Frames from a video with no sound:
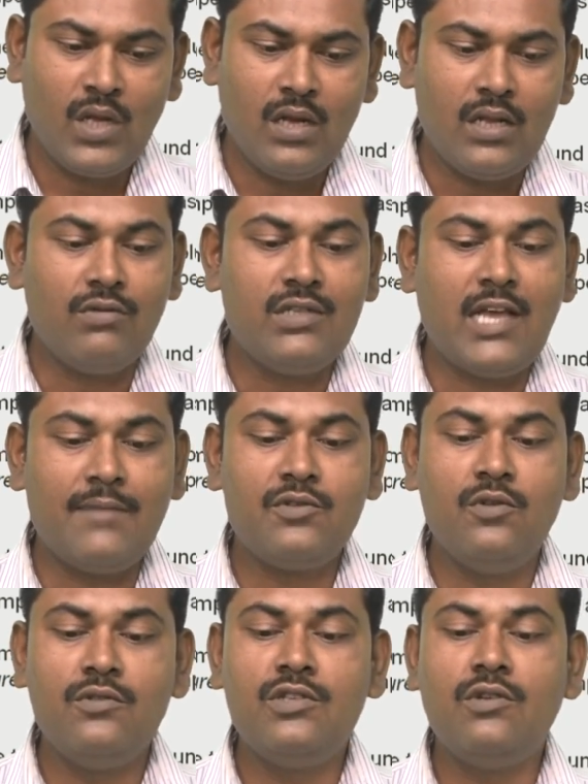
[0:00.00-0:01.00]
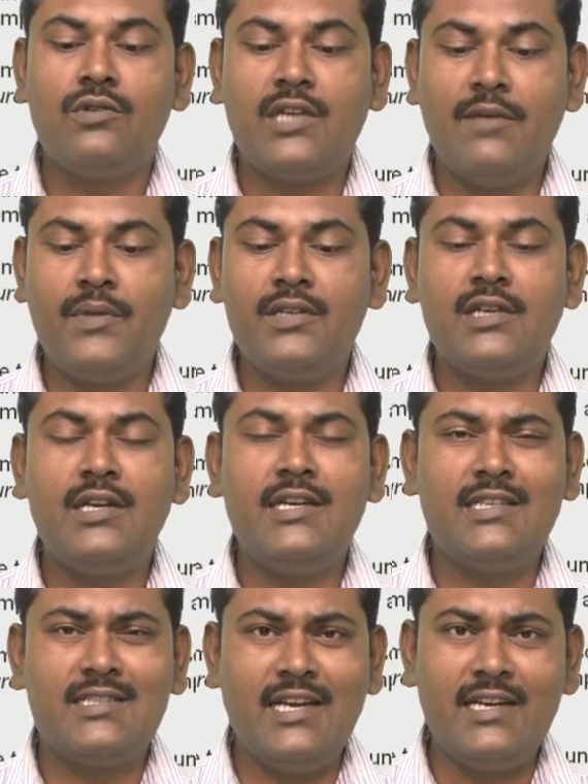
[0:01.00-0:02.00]
Now this absolute zero temperature, it
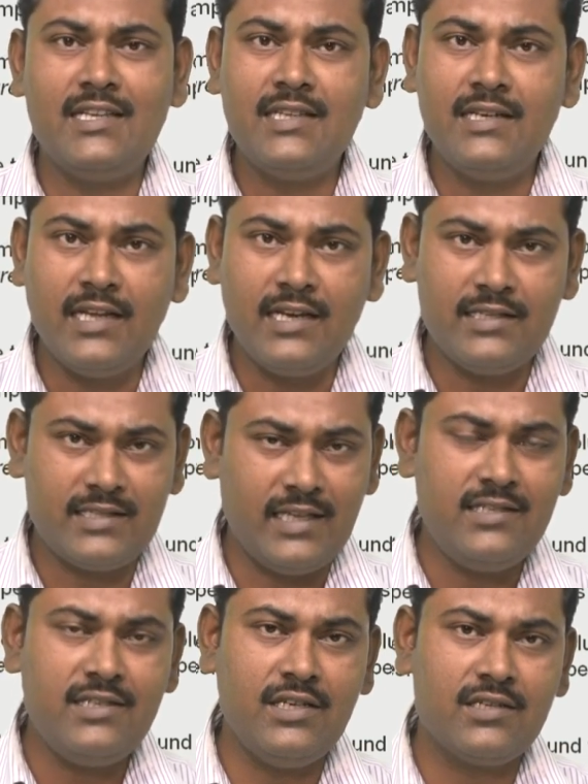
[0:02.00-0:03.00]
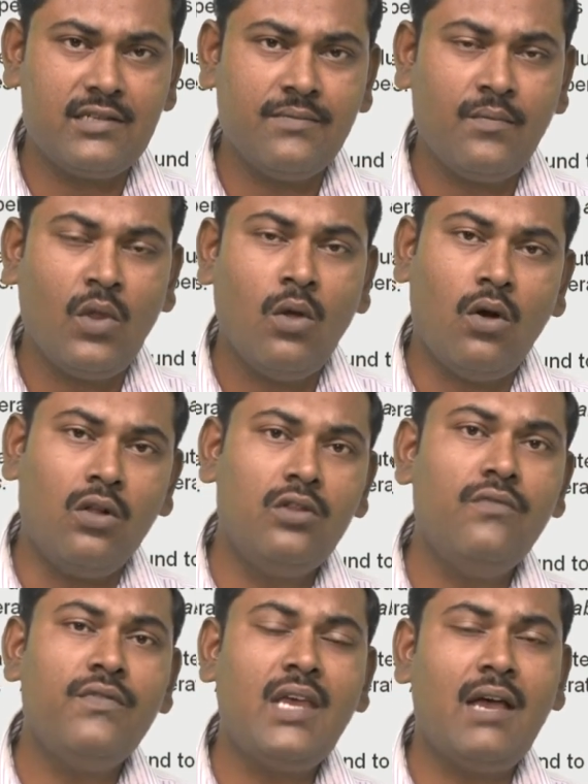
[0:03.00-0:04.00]
is stated in degree Celsius, although
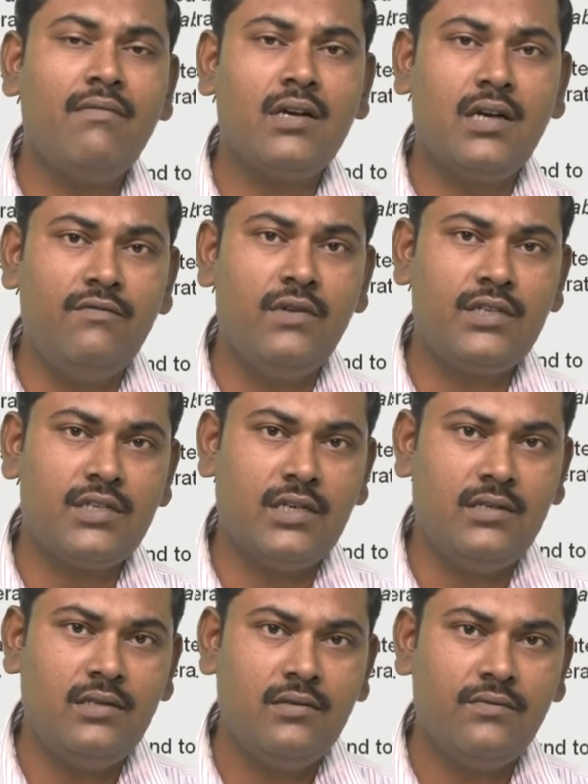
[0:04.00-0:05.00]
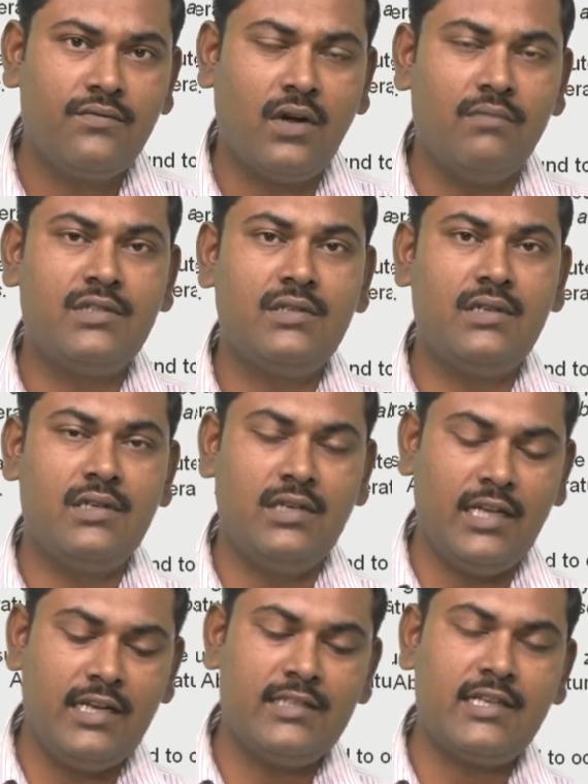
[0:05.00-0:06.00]
we have a conversion from
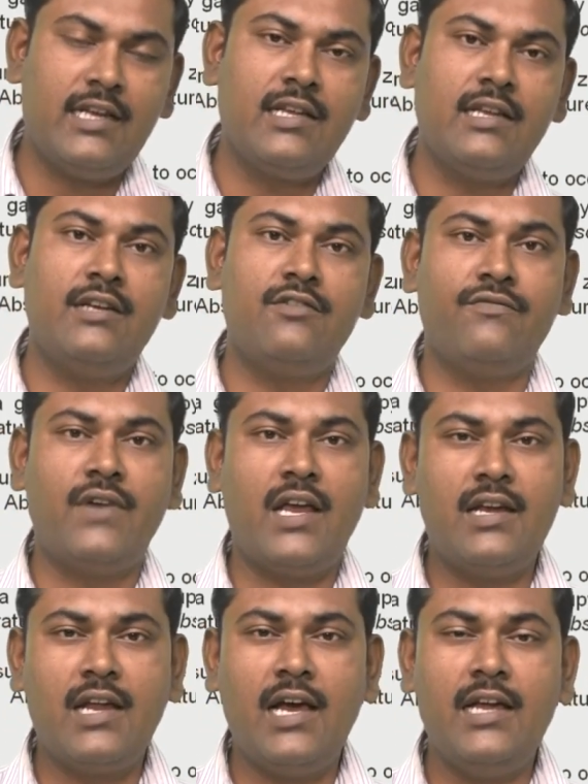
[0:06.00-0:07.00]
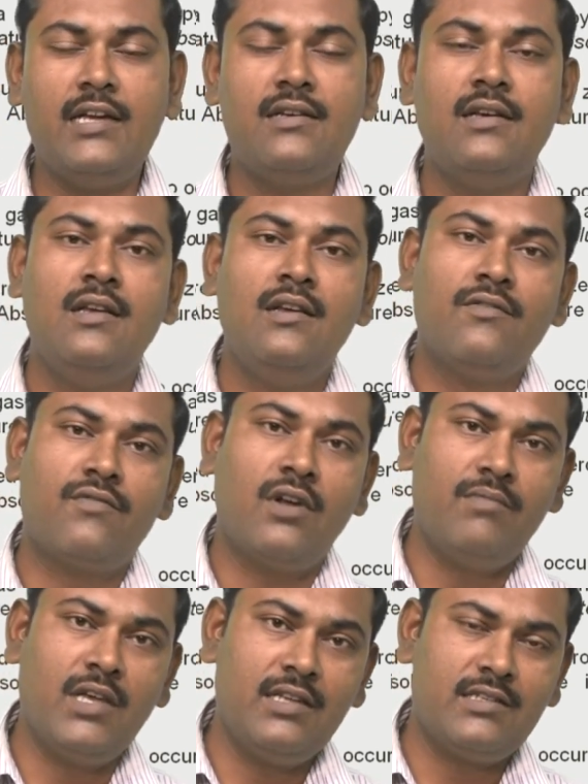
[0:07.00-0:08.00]
degree centigrade to Fahrenheit, from
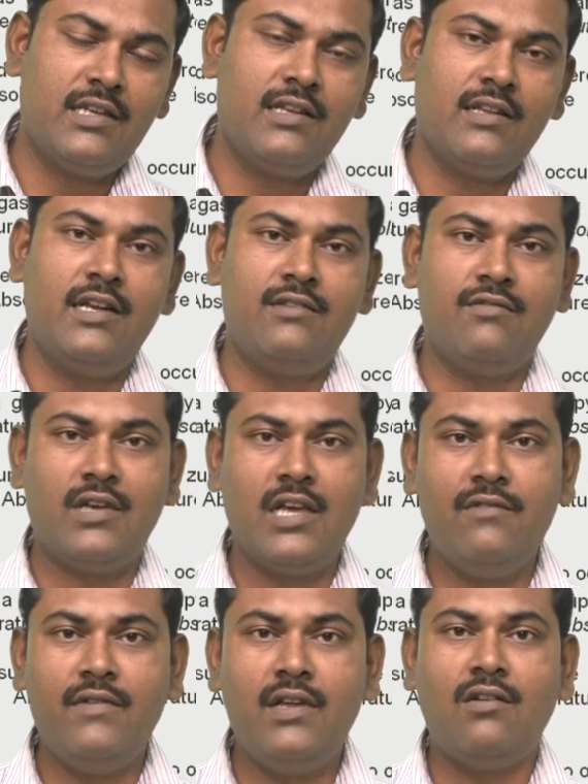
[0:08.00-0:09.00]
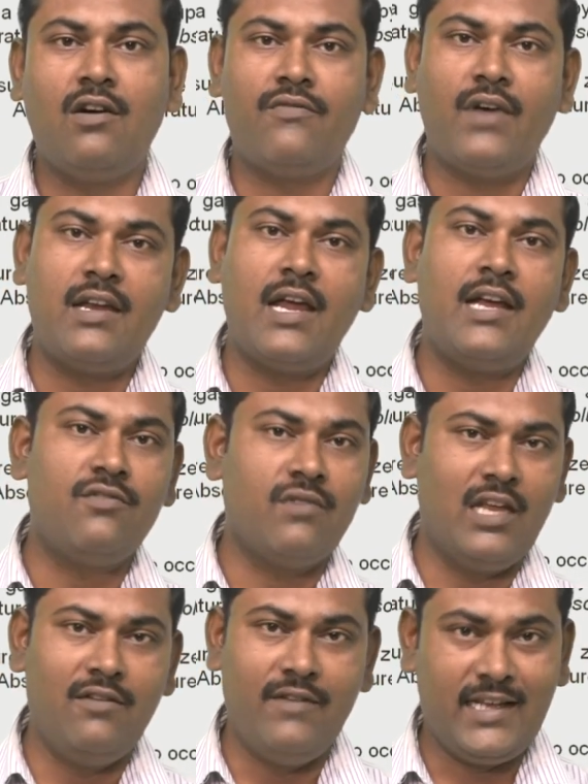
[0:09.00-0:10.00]
degree centigrade to Kelvin, or Fahrenheit to
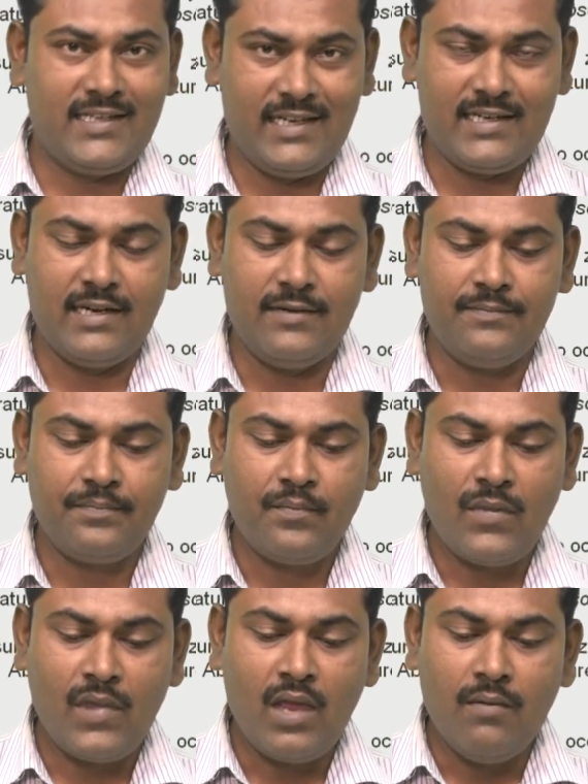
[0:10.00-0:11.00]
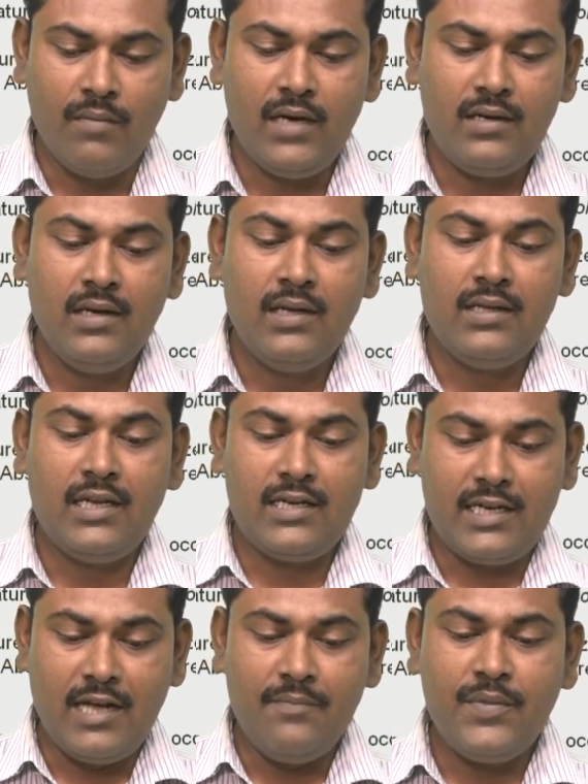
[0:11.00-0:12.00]
Kelvin, etc. But the
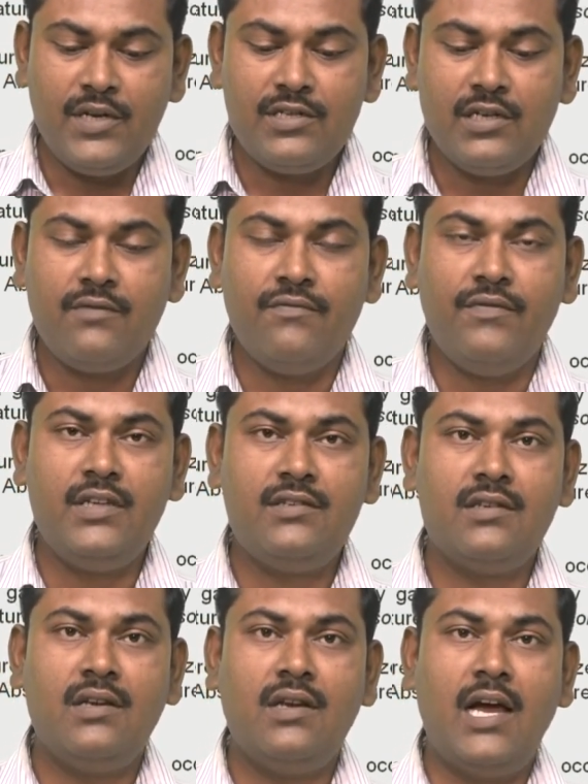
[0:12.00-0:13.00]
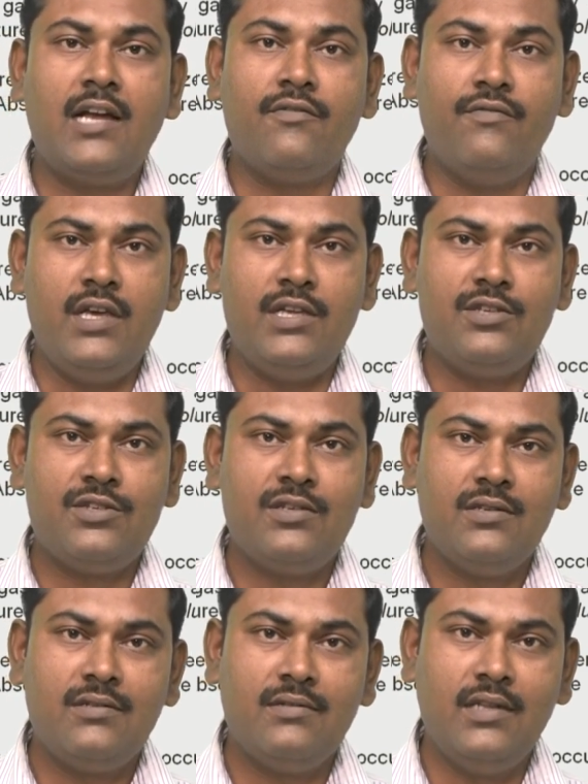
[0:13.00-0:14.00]
temperature at which
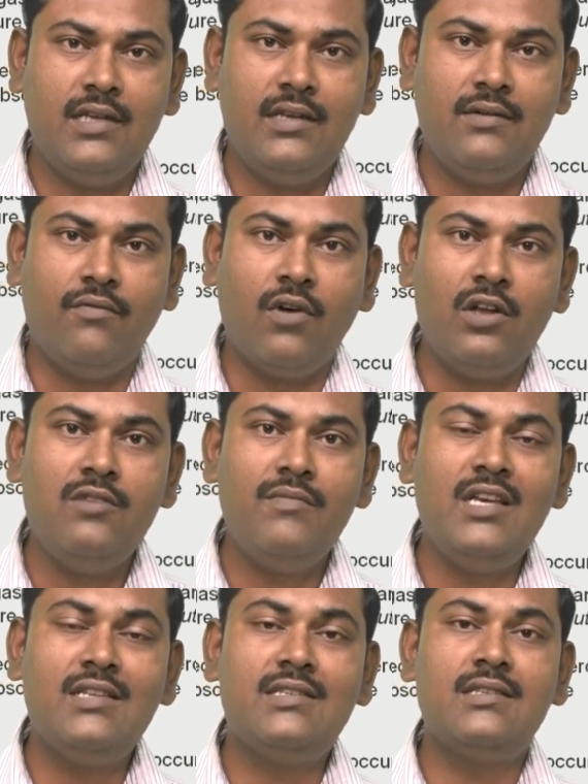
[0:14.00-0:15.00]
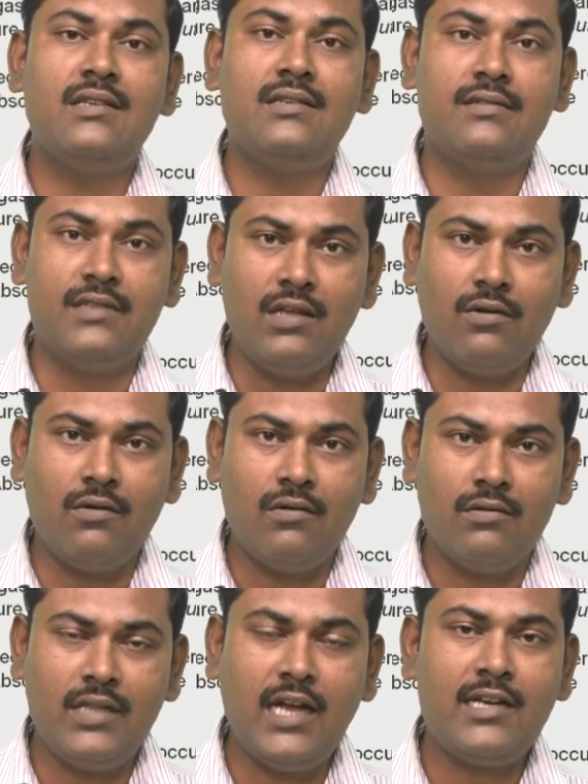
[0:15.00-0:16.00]
the volume is 0,
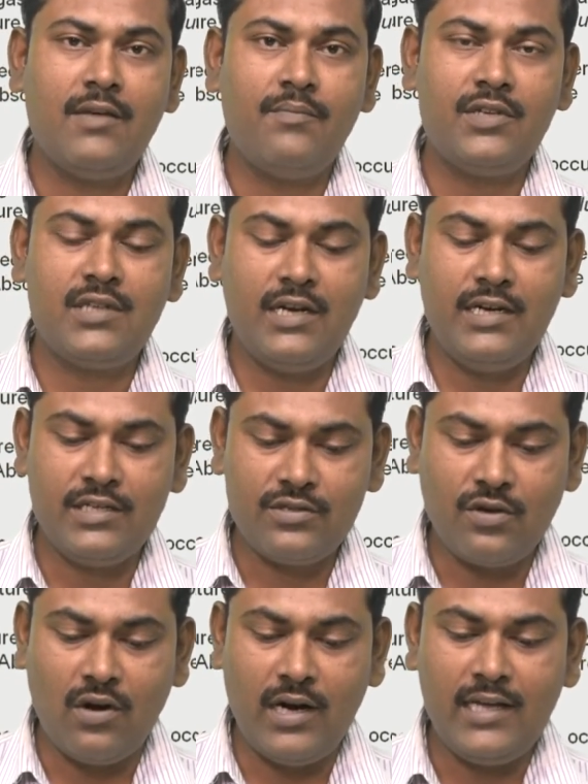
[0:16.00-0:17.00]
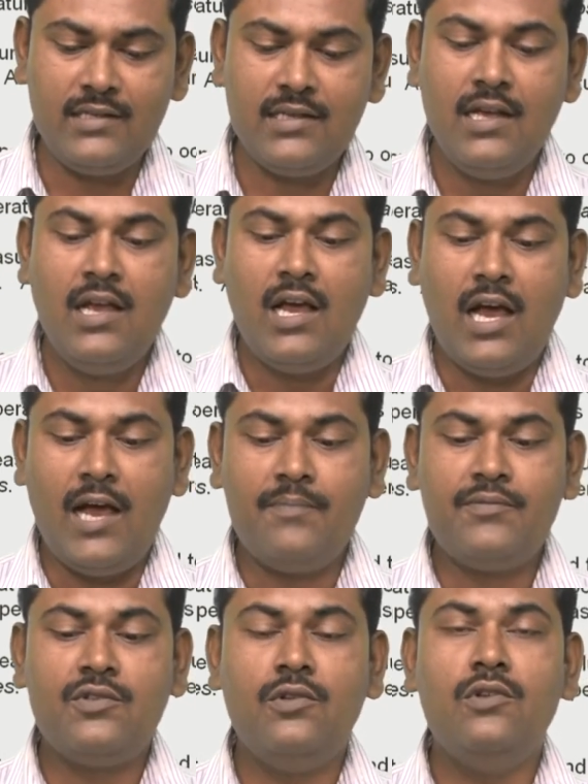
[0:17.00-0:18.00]
that temperature it is called as
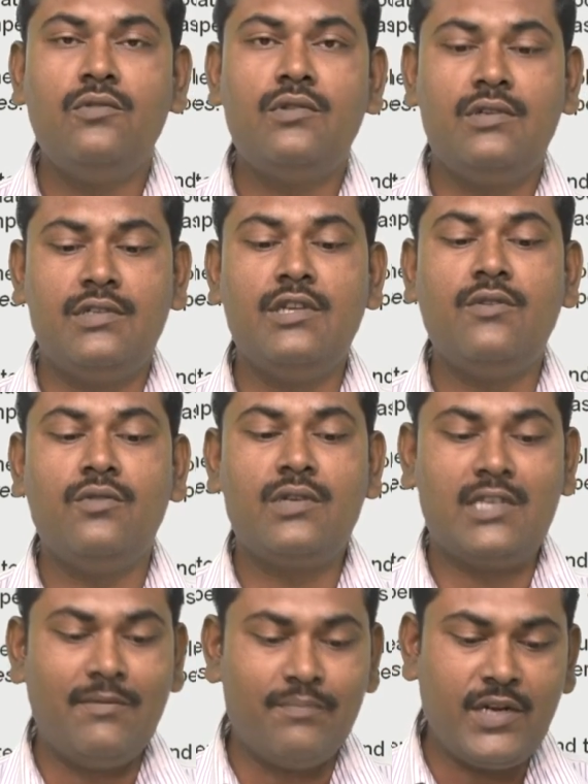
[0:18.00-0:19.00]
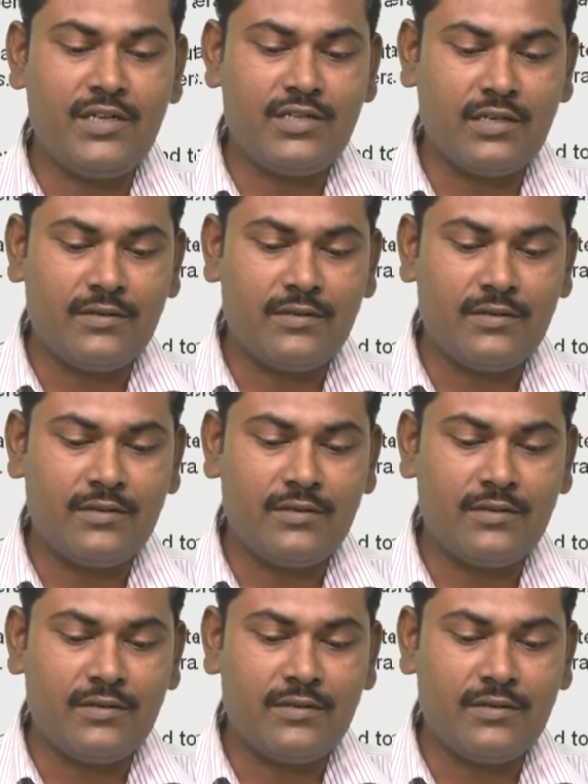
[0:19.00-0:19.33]
absolute zero temperature,